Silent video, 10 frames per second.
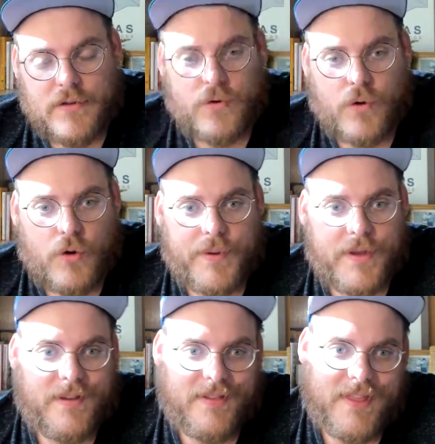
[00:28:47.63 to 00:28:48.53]
So hope
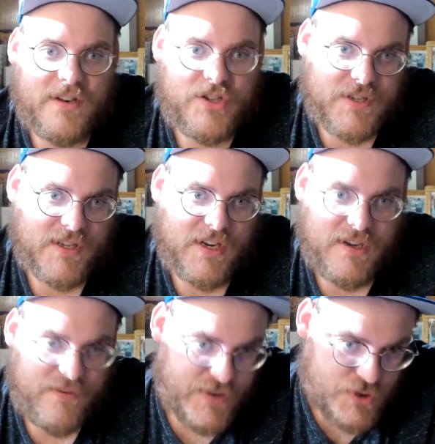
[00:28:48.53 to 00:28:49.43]
isn't then just an
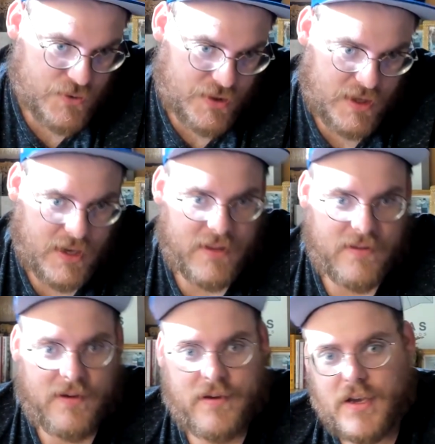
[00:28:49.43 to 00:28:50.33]
individual thing, it's
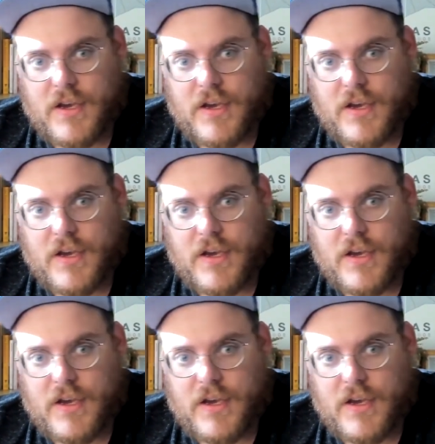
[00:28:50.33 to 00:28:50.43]
a